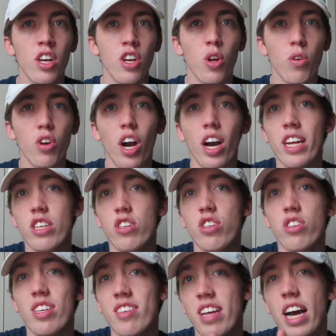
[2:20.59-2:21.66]
You know, God has
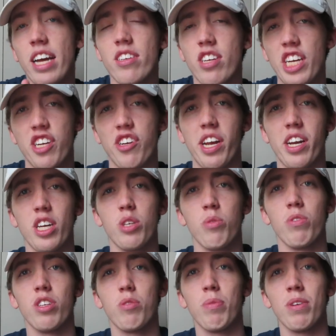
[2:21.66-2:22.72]
designed us and created us
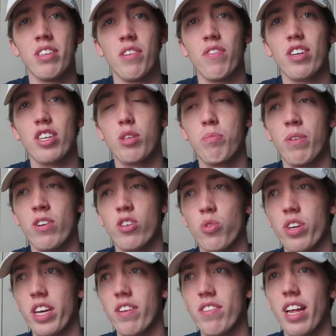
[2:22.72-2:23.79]
with specific
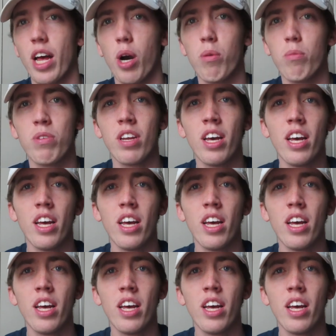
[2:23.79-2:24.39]
spiritual gifts that help